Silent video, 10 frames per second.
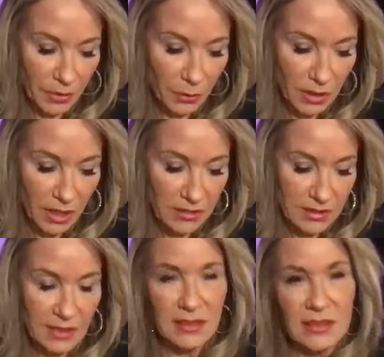we
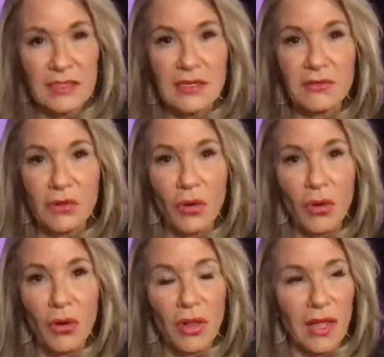contacted Steve
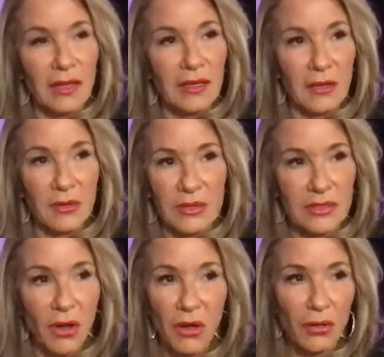Cole and he
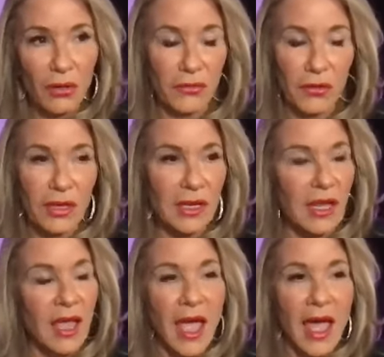was all over it.
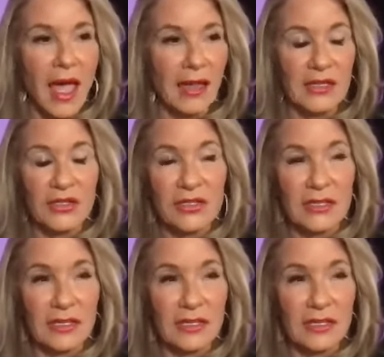And he just